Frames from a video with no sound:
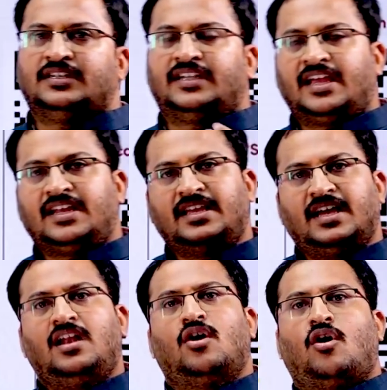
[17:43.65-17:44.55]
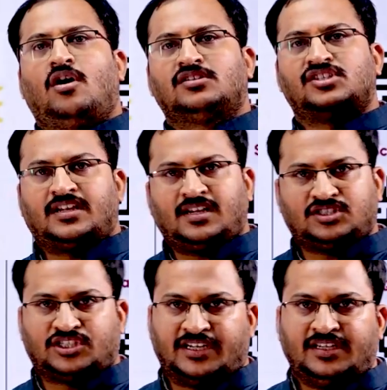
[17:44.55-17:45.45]
technical or general
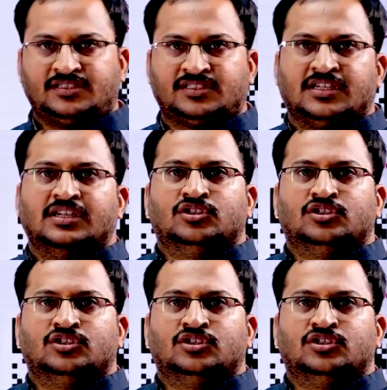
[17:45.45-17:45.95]
studies,